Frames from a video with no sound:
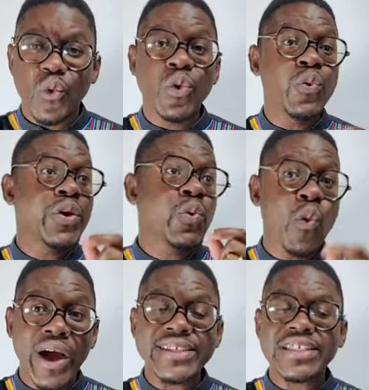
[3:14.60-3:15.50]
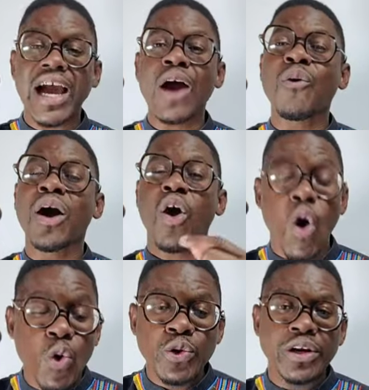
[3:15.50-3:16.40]
will we watch our
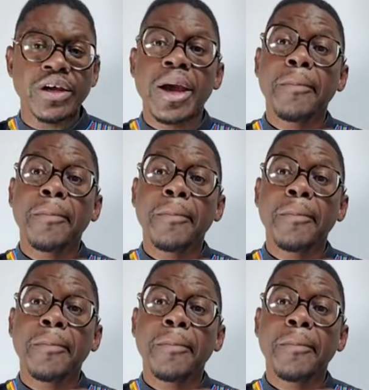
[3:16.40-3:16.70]
own